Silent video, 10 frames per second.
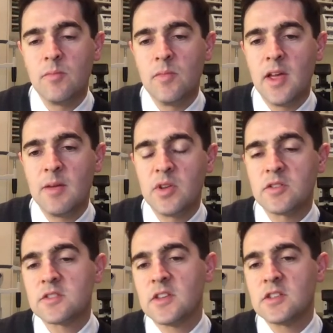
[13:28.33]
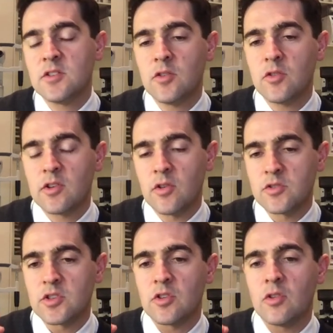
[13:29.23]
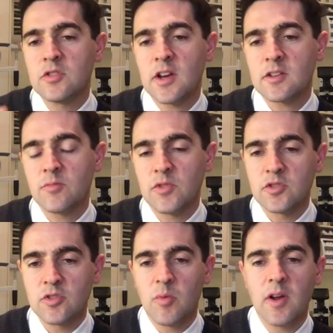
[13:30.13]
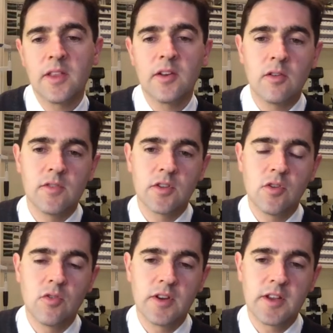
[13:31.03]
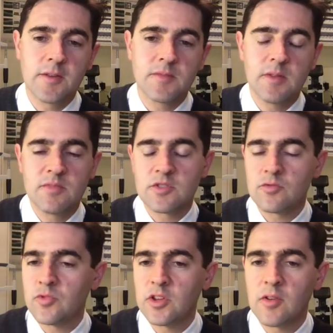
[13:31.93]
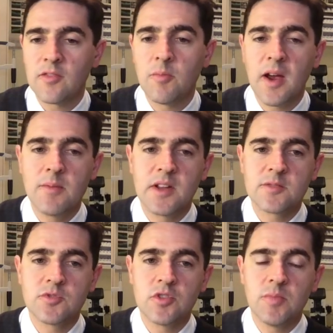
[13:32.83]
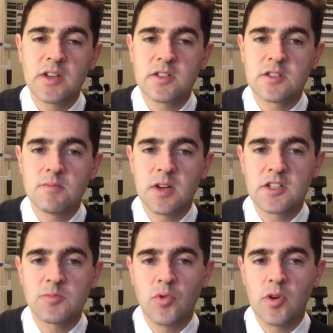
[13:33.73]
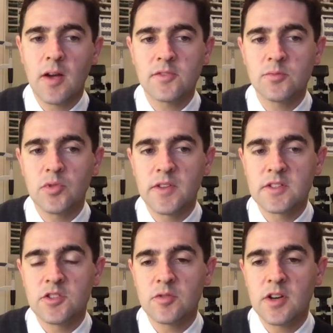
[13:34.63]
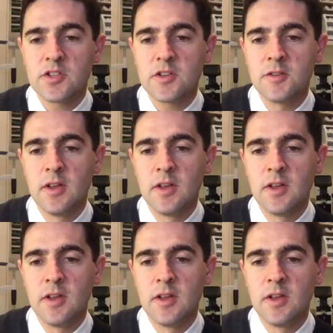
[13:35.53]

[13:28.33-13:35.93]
and because there's no constant contact with the top eyelid over the cornea, it's really great for pain management too. Patients are much more comfortable in that situation.